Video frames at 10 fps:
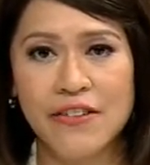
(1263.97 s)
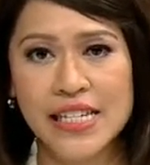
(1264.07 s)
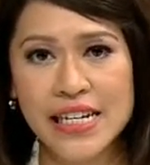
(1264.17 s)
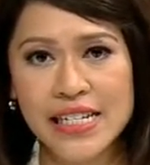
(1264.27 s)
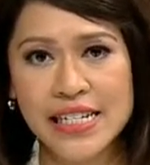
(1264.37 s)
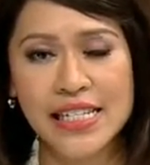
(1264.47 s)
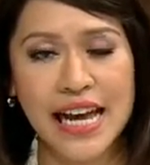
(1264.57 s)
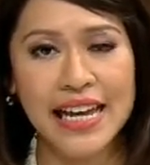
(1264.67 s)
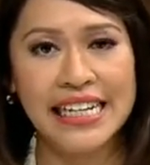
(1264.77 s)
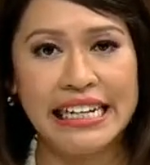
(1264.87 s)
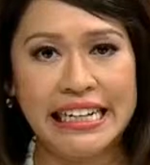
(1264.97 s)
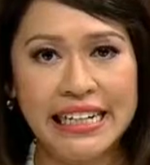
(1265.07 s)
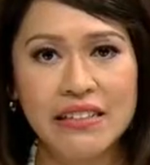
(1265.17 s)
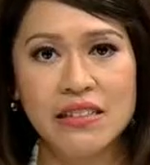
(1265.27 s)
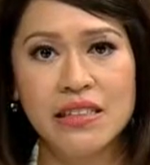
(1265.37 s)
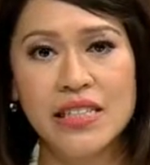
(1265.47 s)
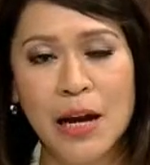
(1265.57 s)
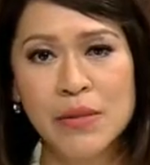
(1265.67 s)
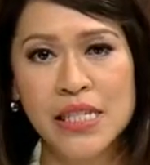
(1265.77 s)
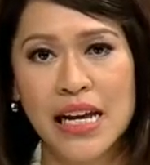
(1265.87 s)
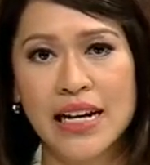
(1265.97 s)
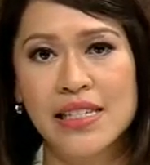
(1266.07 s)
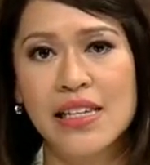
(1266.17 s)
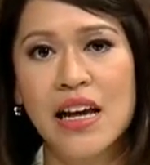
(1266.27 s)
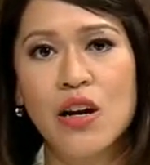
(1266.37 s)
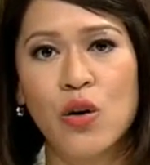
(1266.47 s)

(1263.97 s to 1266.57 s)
facilities and illegal dump sites,